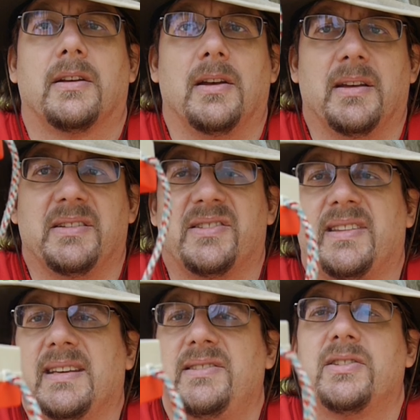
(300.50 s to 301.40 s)
because
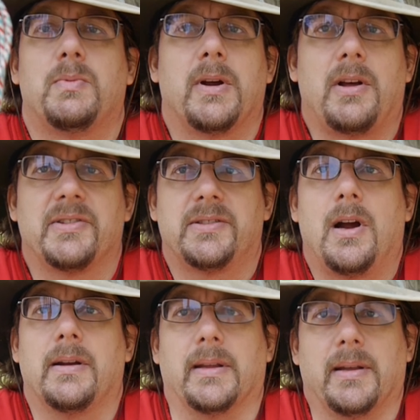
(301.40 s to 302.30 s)
this is where it all
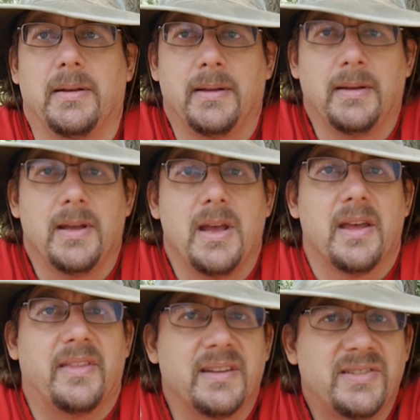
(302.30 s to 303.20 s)
started.
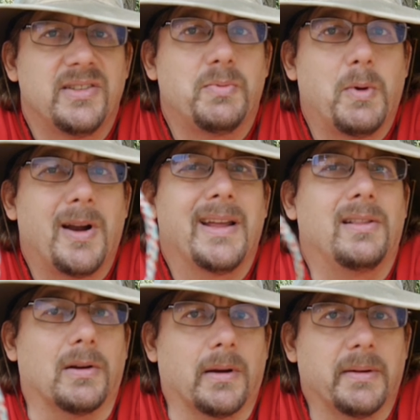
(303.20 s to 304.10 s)
This is where I
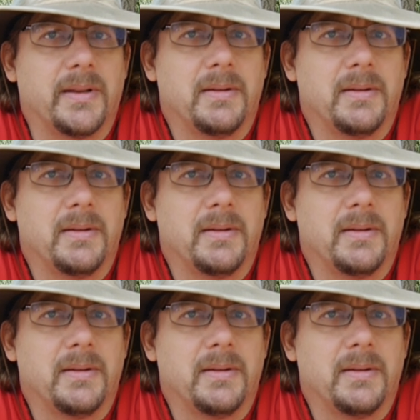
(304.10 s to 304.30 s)
learned